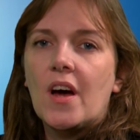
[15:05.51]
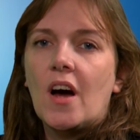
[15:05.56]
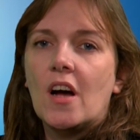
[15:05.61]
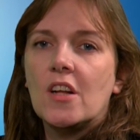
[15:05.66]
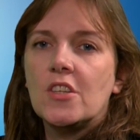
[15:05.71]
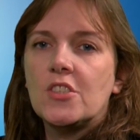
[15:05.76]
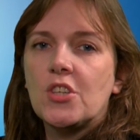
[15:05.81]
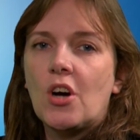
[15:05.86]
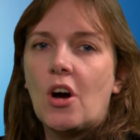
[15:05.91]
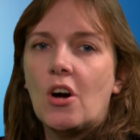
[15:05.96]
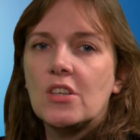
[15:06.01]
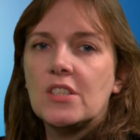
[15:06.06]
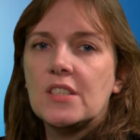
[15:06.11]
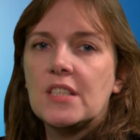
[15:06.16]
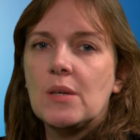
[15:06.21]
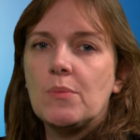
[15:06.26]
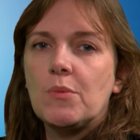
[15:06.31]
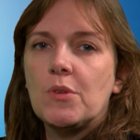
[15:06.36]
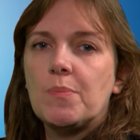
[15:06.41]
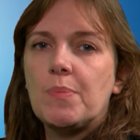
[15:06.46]
and charged
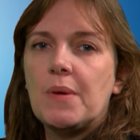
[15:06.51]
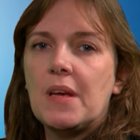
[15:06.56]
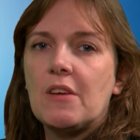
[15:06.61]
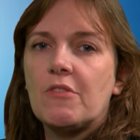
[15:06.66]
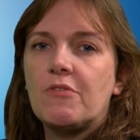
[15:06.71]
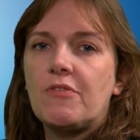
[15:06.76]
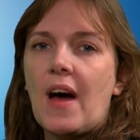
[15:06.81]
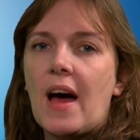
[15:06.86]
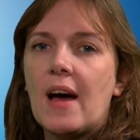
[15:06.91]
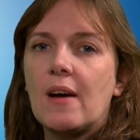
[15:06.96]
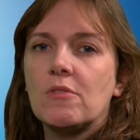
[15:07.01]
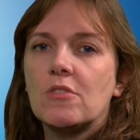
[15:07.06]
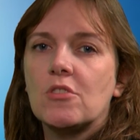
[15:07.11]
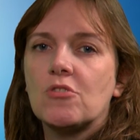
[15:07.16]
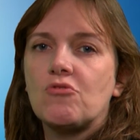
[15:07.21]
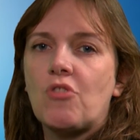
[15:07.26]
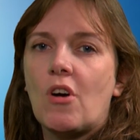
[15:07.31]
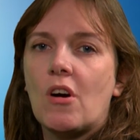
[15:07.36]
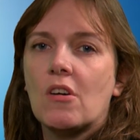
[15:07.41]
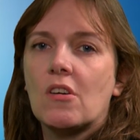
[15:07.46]
him with being found
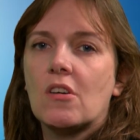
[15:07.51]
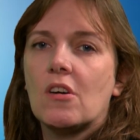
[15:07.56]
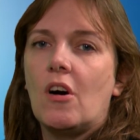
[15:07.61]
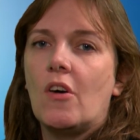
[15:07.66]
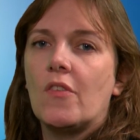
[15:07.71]
drunk